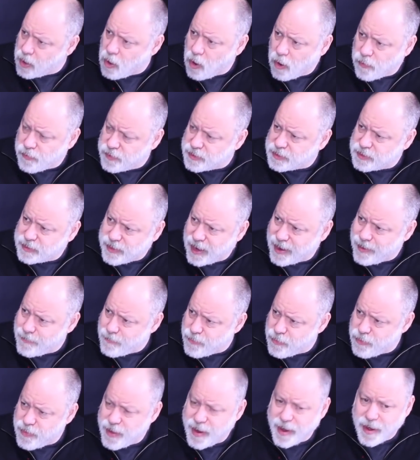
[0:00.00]
are the same
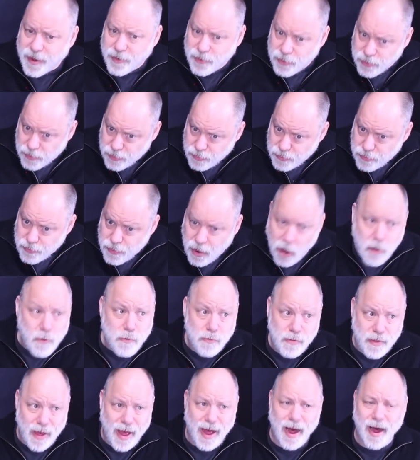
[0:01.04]
thing, to know
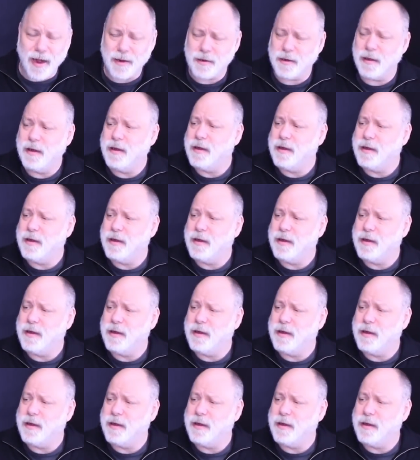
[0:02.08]
that